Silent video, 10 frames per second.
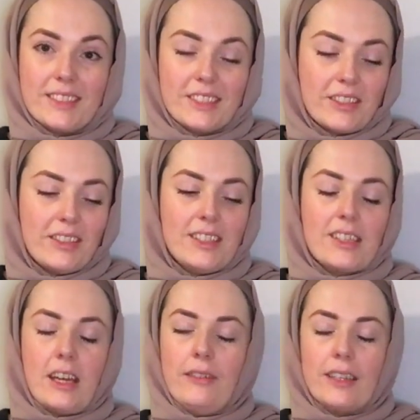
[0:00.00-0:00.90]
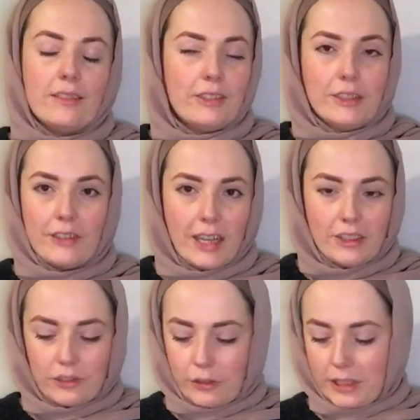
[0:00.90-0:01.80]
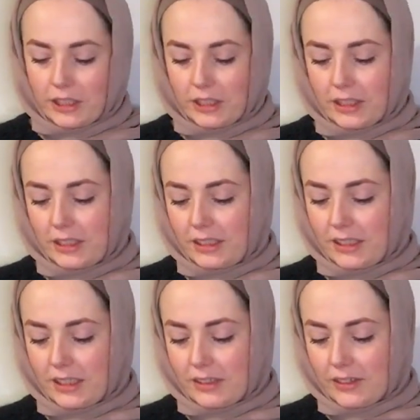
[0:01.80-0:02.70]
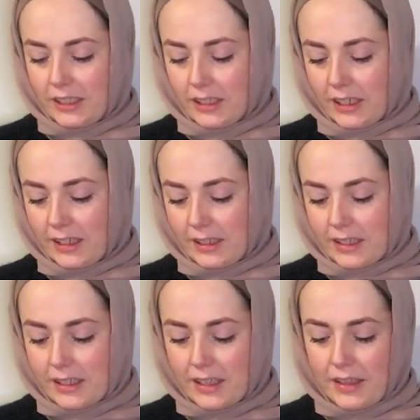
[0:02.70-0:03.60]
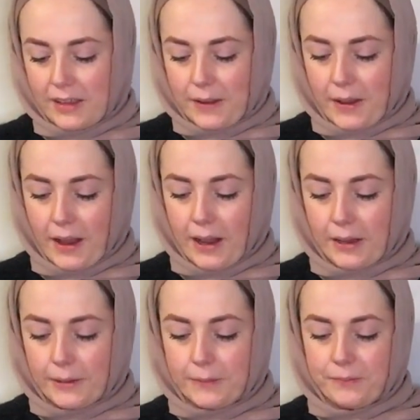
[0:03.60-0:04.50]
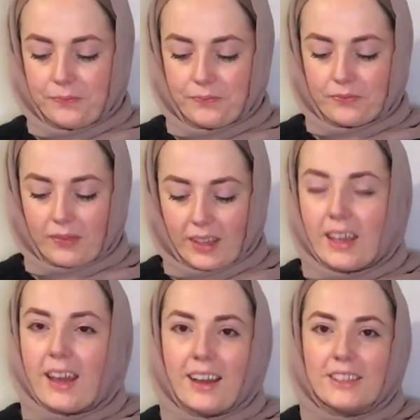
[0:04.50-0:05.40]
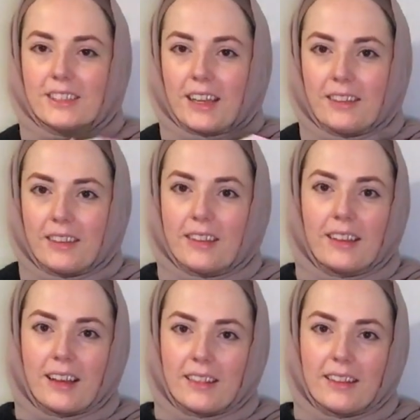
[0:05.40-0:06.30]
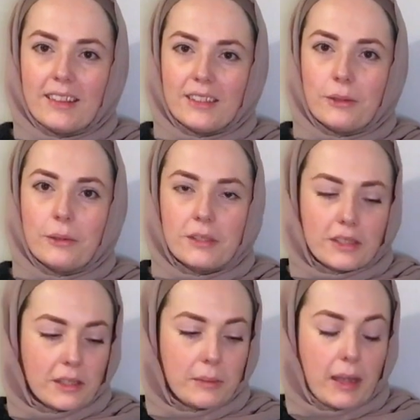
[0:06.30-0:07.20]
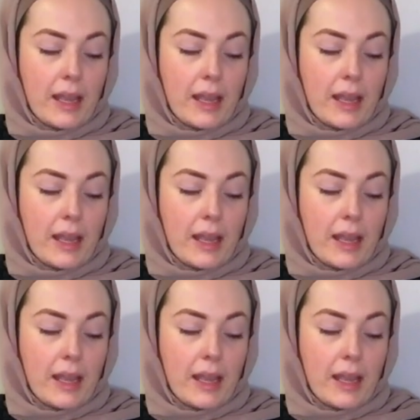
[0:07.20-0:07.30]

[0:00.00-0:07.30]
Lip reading: So there's kind of like a real range of questions. It's really nice. Yeah, I think these are awesome.